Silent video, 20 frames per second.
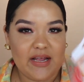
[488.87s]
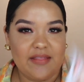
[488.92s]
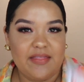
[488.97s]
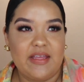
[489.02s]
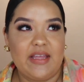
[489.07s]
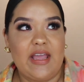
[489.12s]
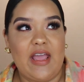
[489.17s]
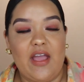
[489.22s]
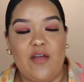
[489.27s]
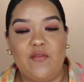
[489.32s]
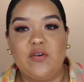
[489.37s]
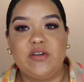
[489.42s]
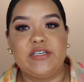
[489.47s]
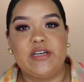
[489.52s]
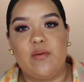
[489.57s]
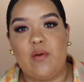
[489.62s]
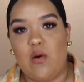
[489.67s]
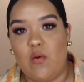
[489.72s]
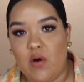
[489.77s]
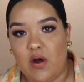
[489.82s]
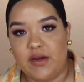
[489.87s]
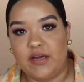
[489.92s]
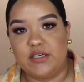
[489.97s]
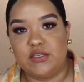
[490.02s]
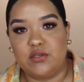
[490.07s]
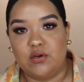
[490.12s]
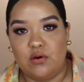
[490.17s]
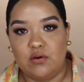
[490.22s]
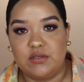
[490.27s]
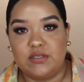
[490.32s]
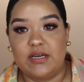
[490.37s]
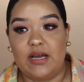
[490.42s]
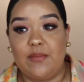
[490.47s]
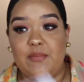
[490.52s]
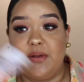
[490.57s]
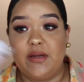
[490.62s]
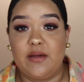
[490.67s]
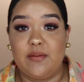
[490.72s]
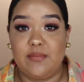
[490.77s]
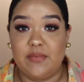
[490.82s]
I think every time I walk into Ulta, I
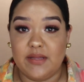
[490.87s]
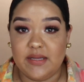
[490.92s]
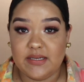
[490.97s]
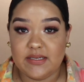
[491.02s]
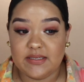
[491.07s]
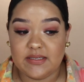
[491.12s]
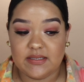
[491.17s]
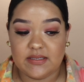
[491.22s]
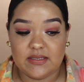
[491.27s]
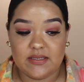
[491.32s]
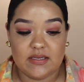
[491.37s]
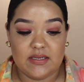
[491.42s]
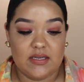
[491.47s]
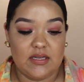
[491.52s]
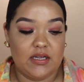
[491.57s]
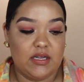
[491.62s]
pick up this.